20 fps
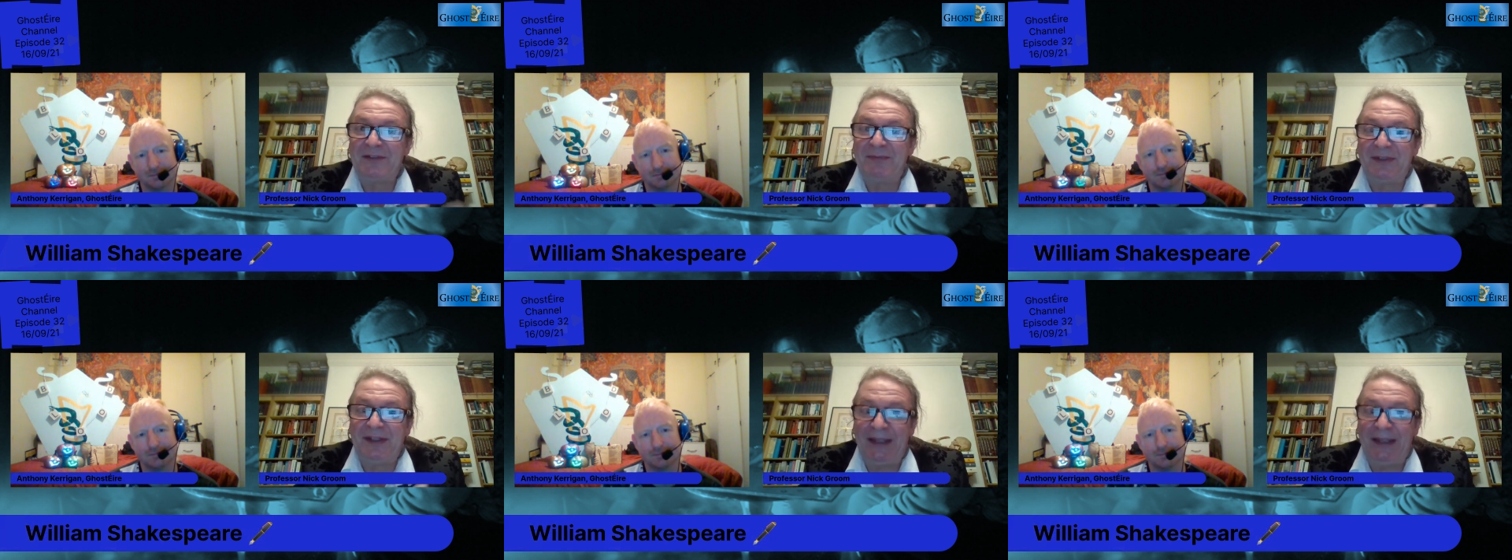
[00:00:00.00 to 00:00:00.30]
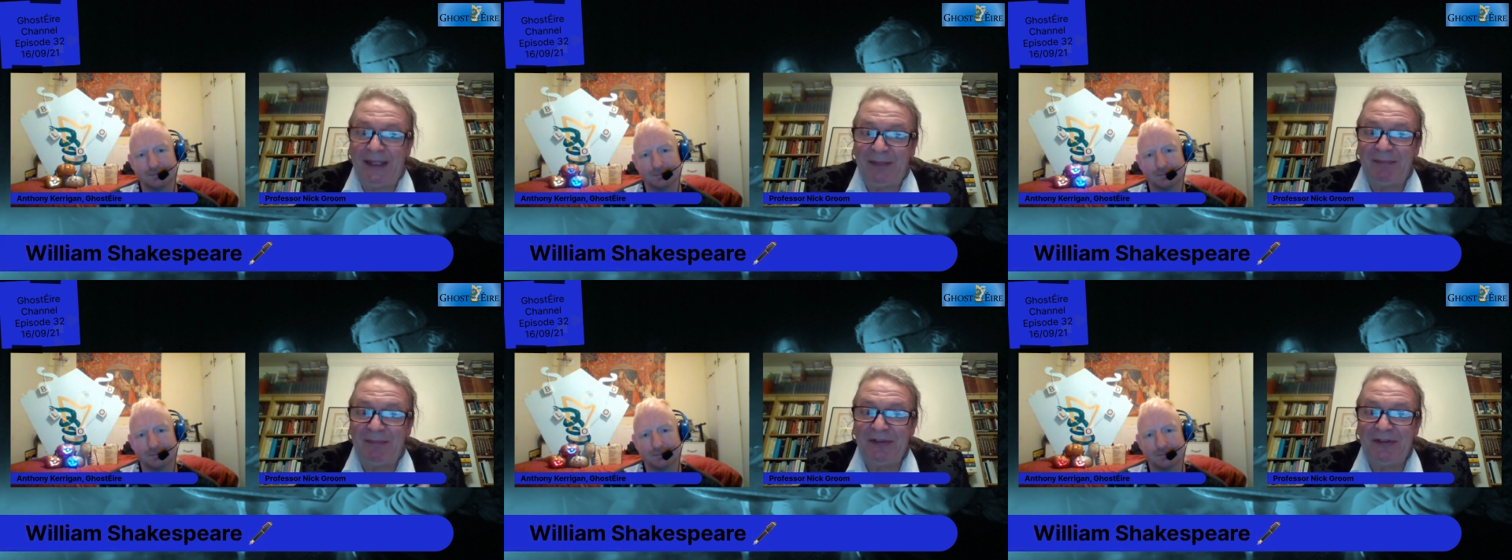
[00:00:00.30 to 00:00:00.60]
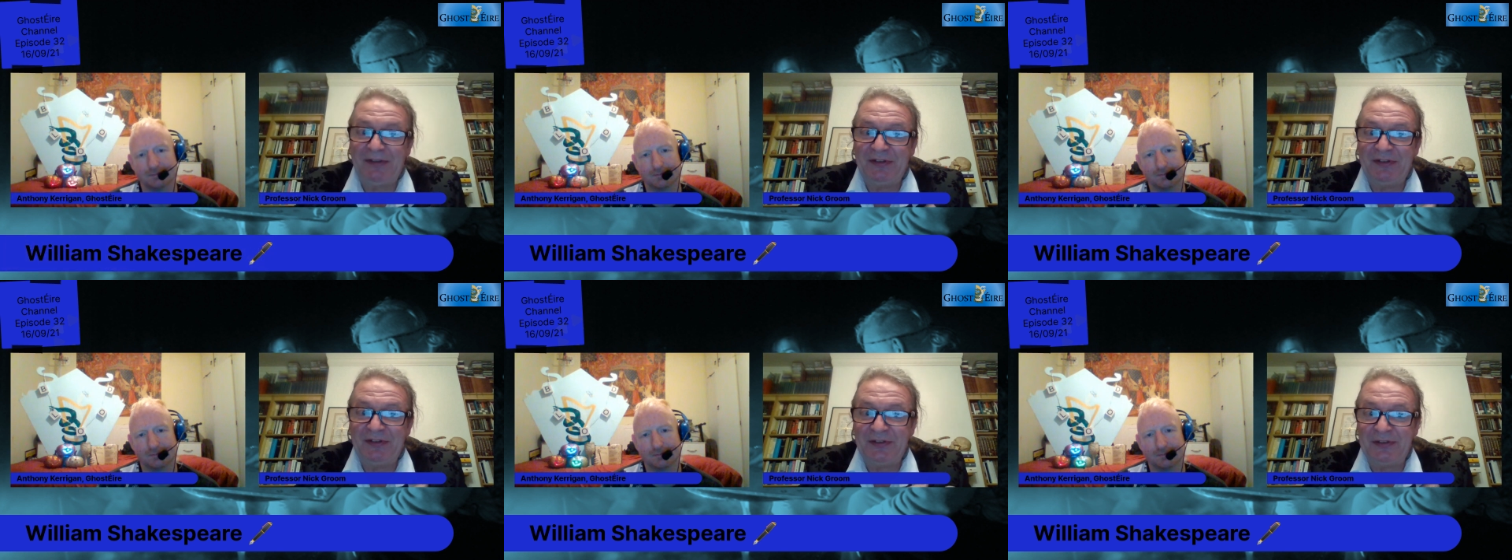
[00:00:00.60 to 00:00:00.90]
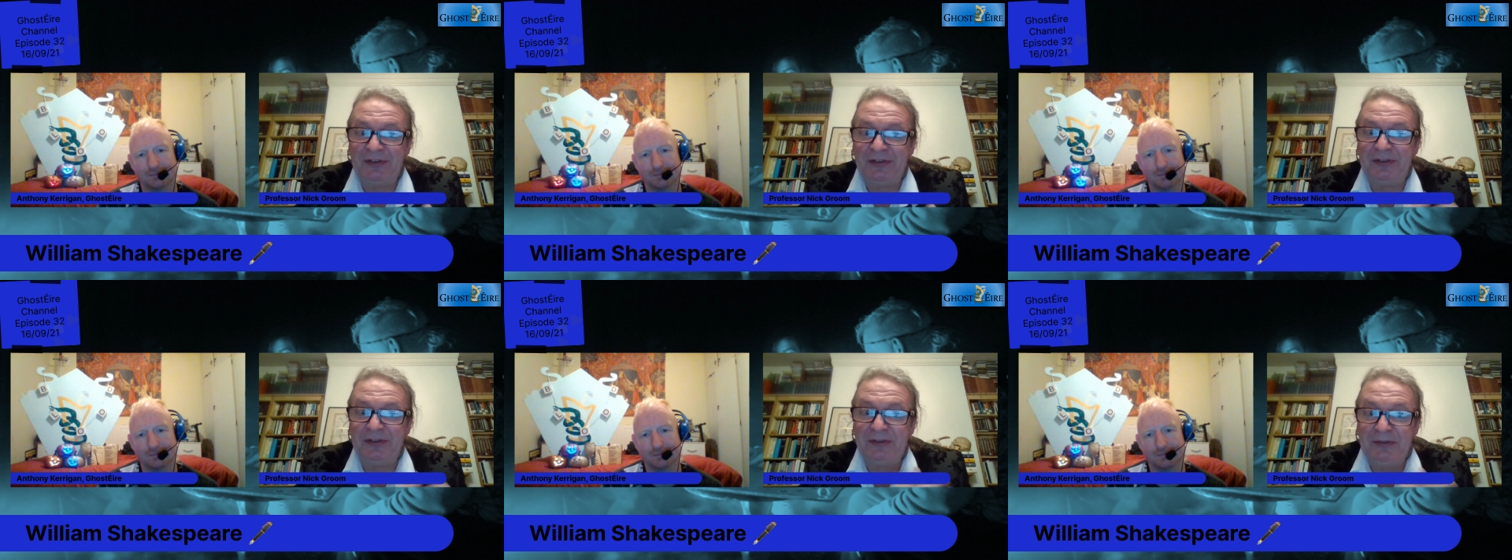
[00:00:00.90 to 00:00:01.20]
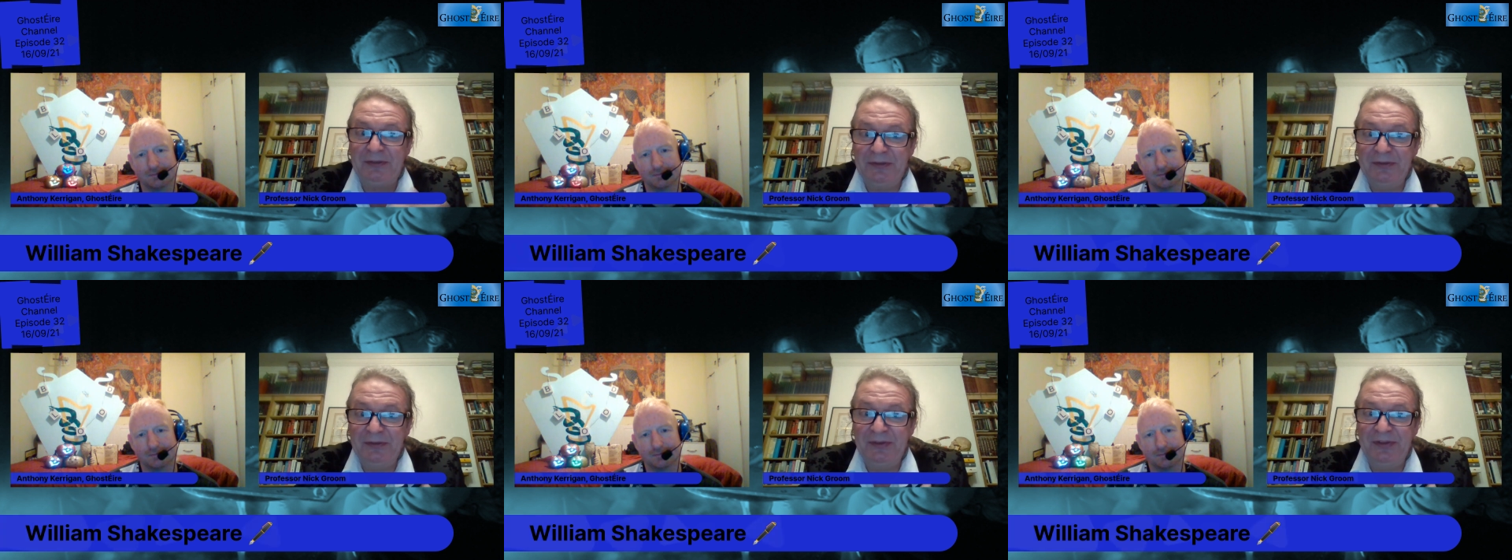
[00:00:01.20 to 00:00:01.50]
why Hamlet is such a
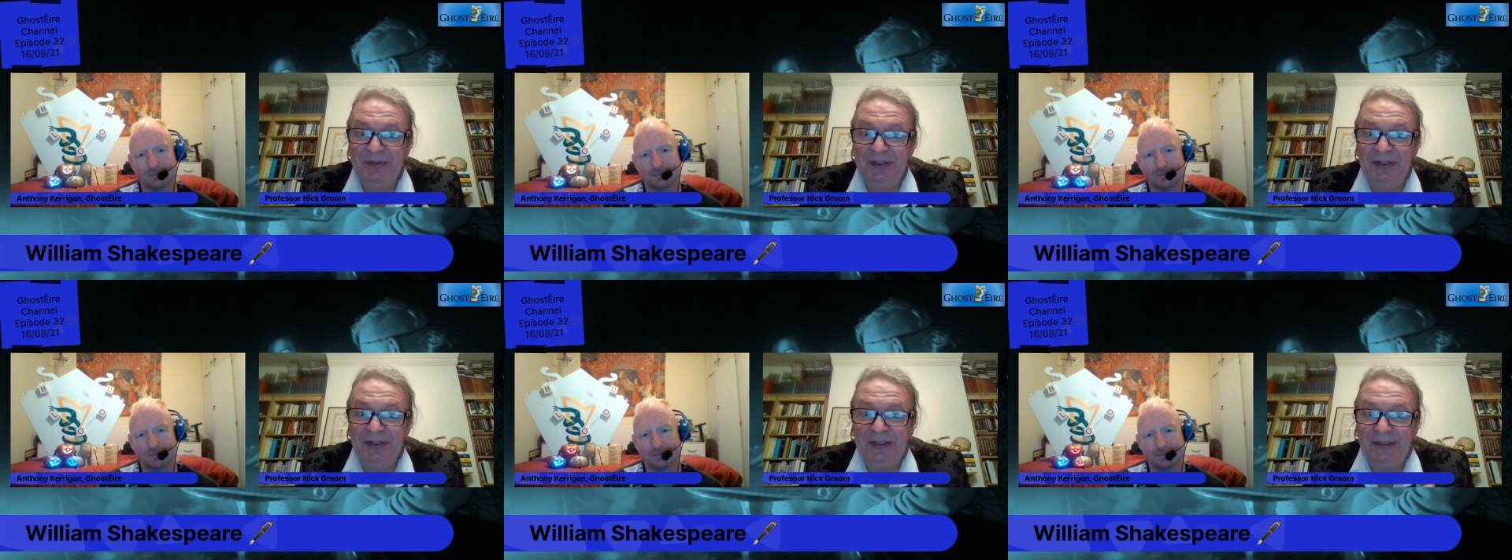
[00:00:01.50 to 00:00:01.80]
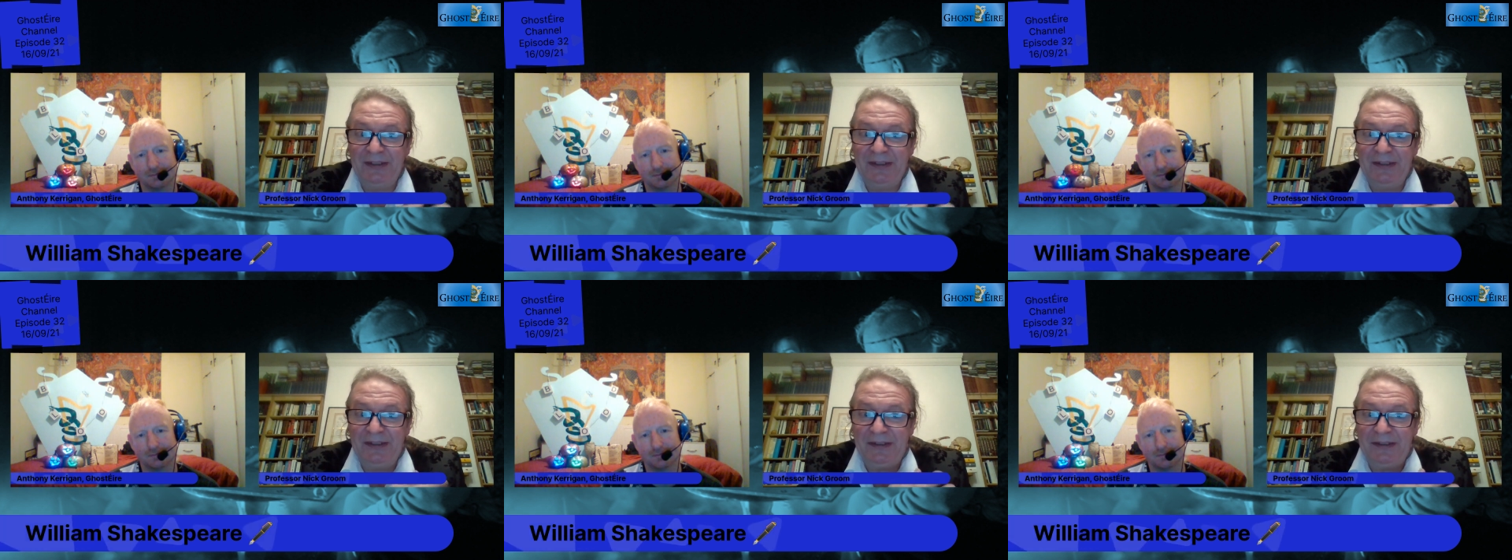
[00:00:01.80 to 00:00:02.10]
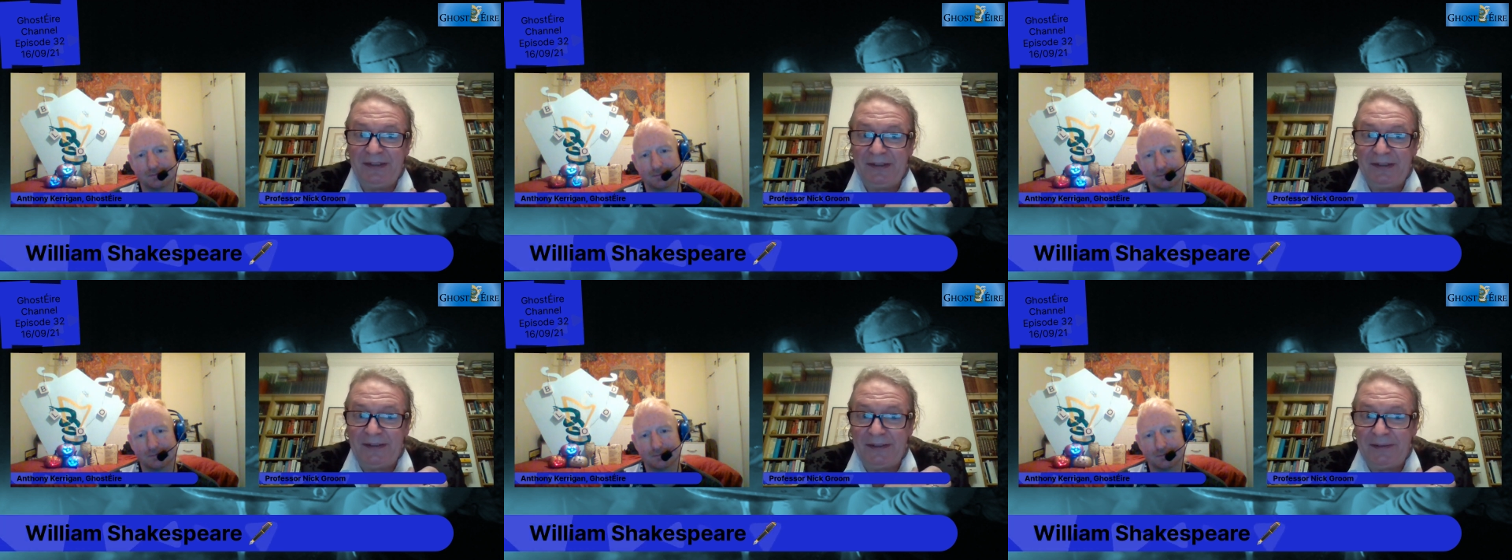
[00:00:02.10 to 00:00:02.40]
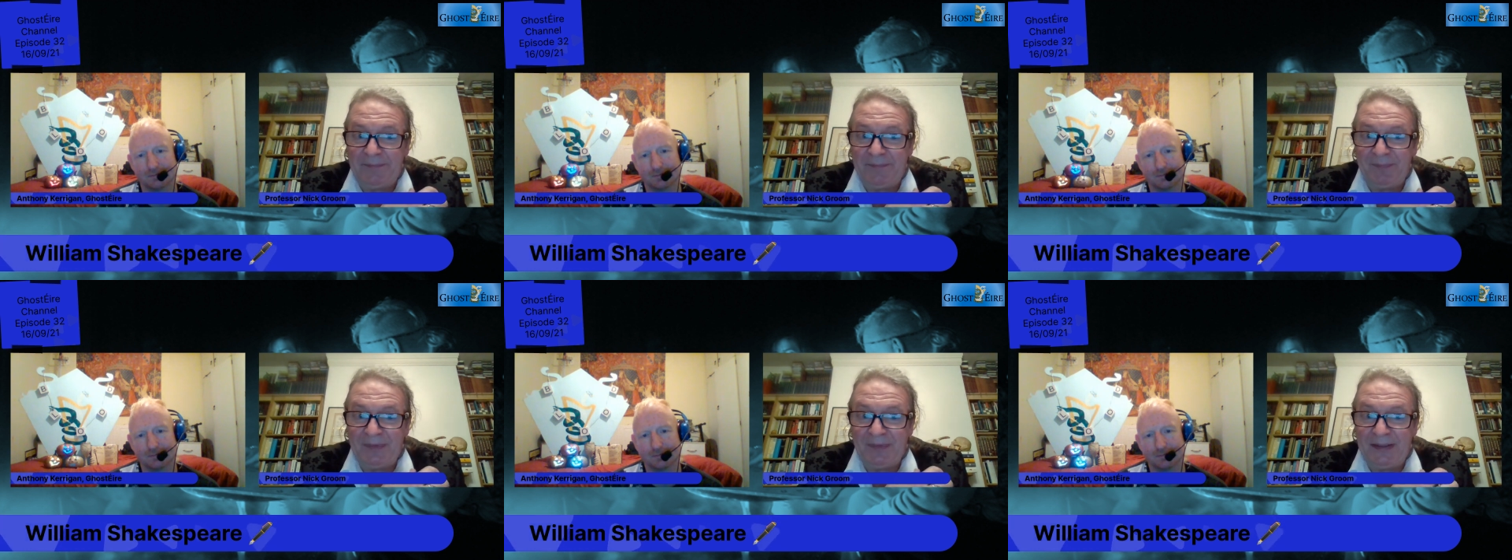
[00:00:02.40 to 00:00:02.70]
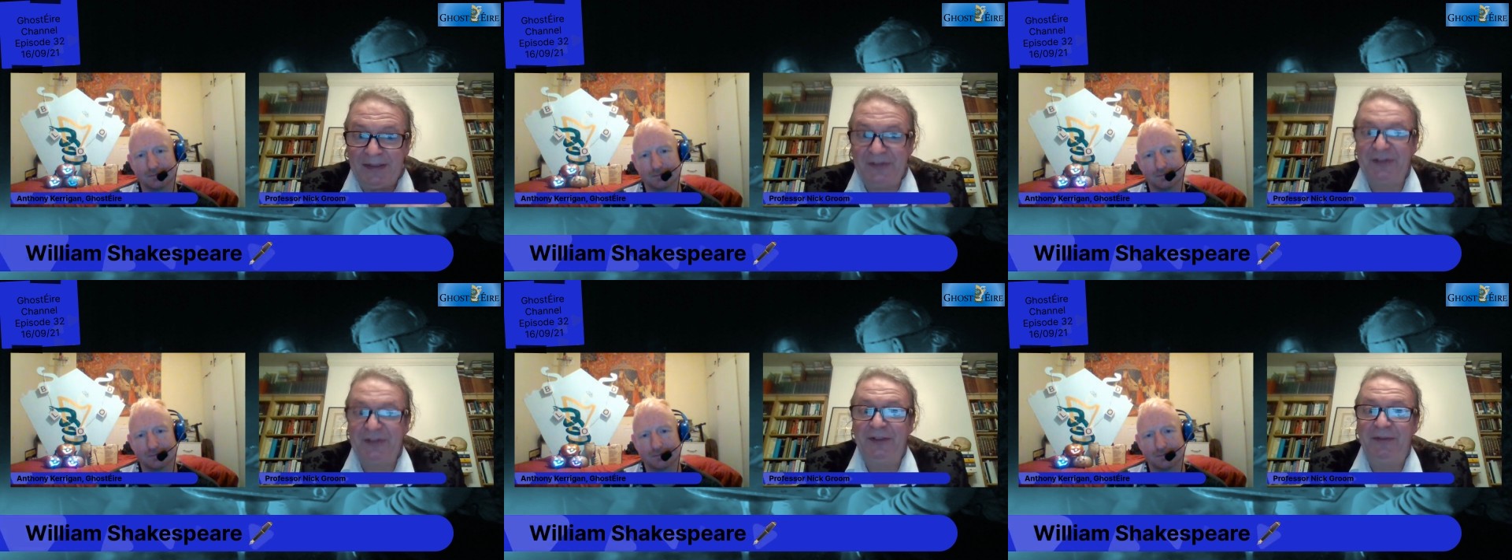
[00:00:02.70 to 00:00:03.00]
good
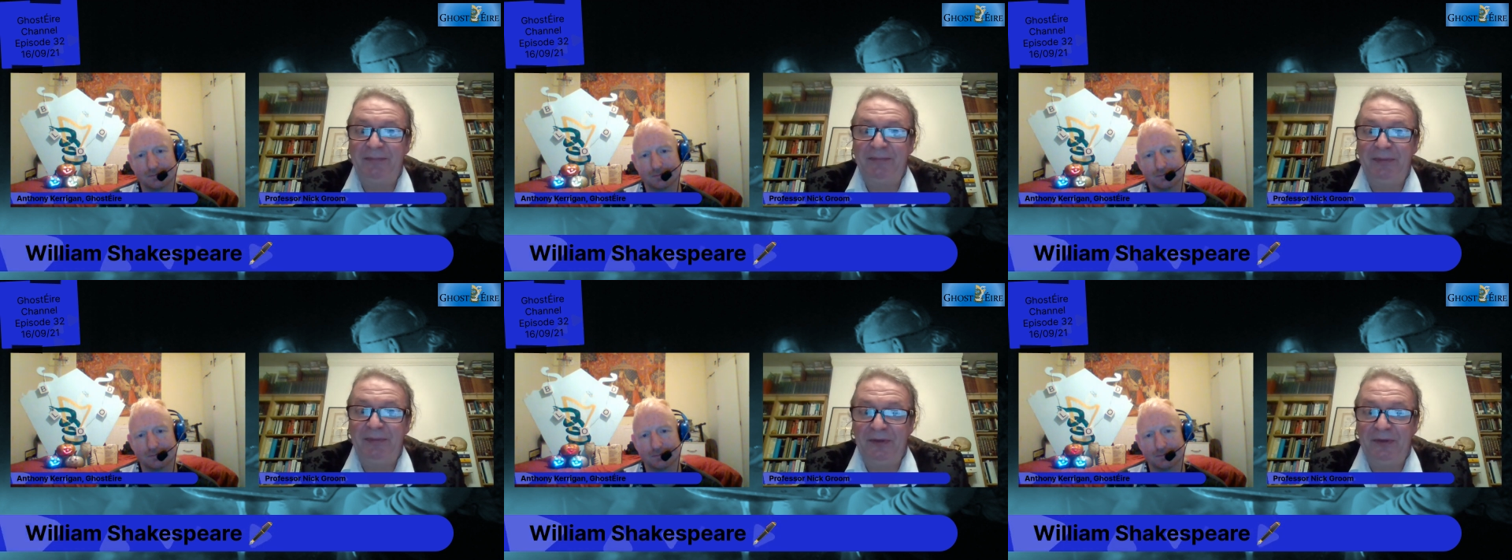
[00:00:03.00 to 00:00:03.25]
example